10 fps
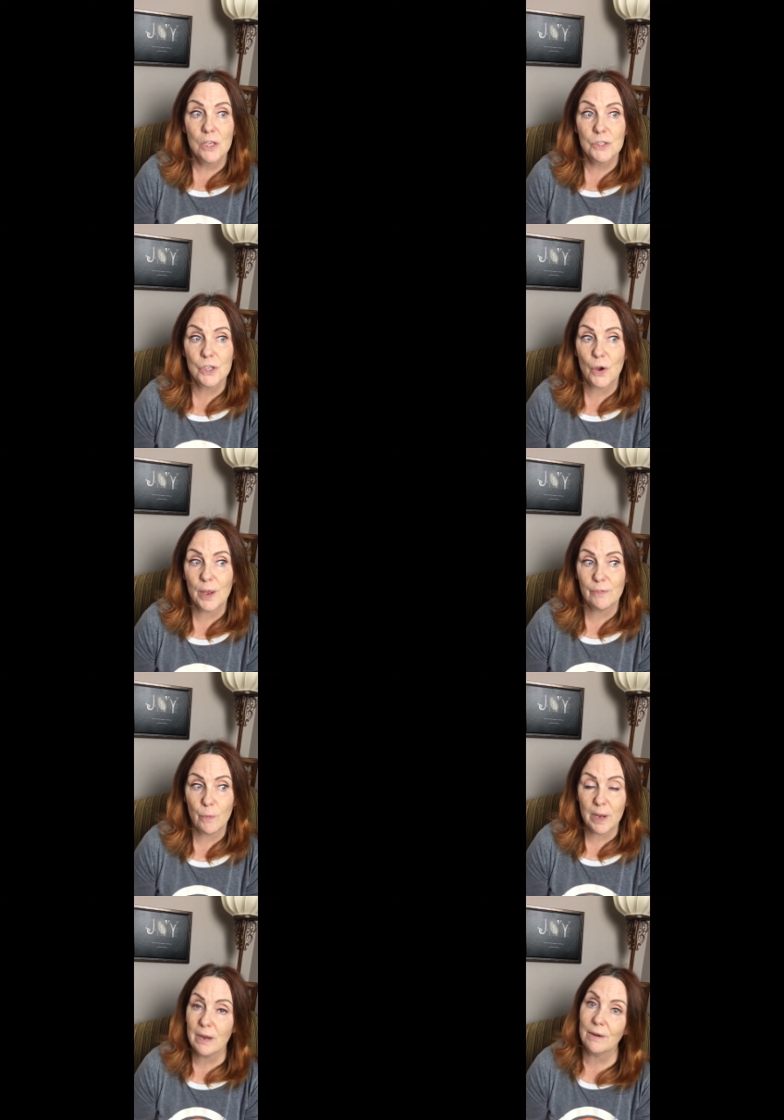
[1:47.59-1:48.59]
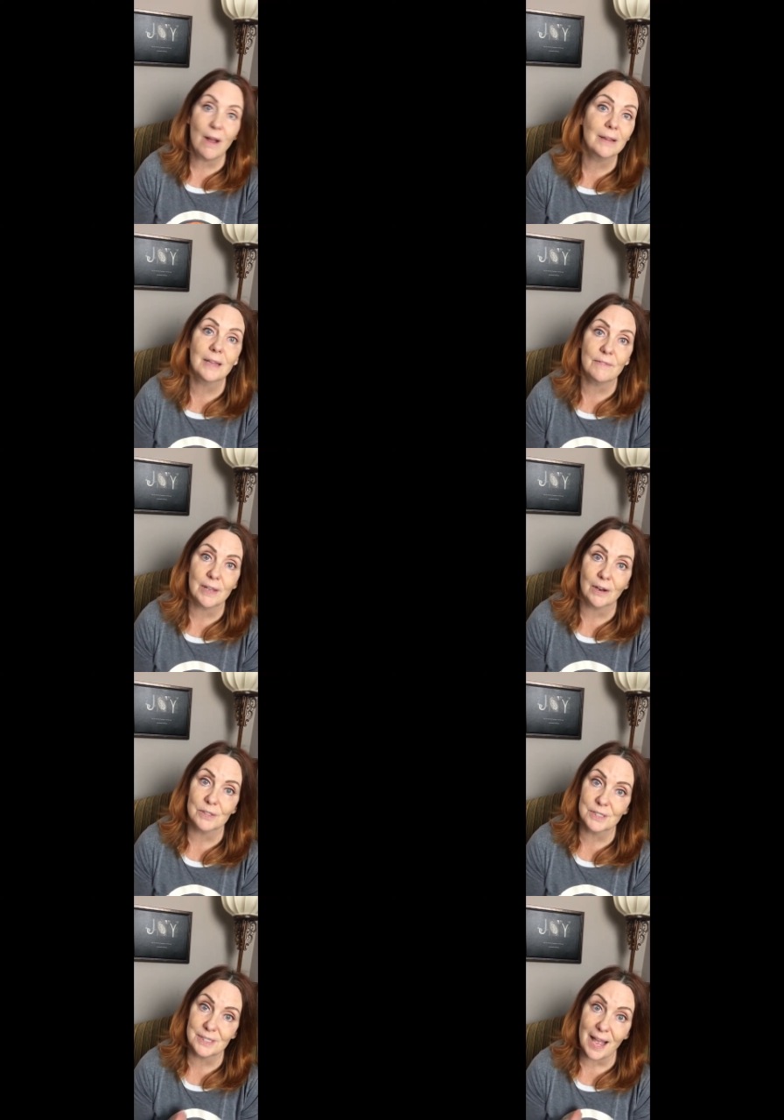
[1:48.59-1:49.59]
So if we are not loving
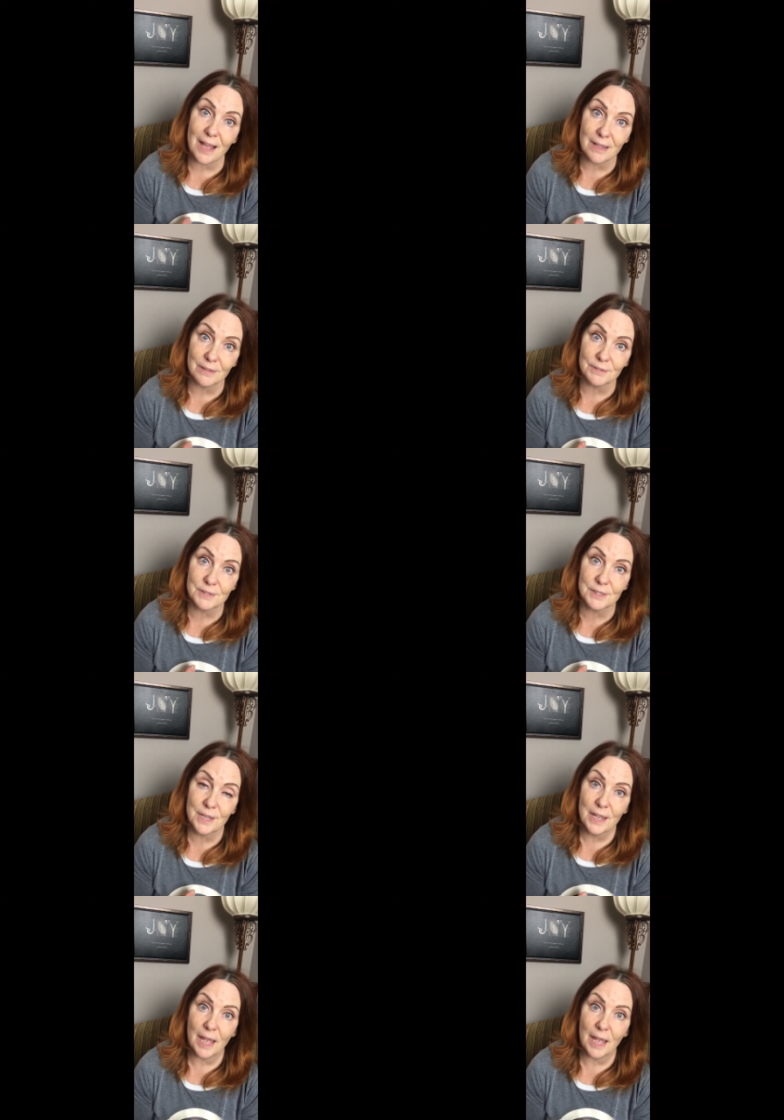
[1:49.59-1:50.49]
ourselves,